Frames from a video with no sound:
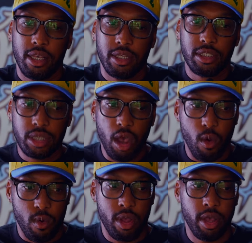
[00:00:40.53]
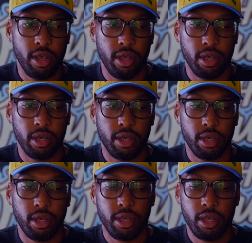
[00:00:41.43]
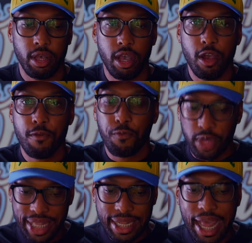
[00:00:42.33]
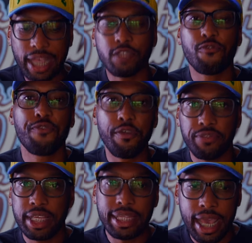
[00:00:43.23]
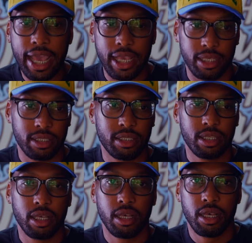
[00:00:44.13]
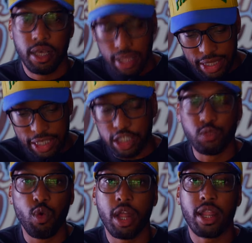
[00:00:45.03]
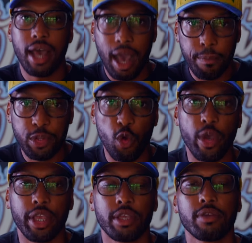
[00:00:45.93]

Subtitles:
So, for the next 50 days, this is what I'm doing.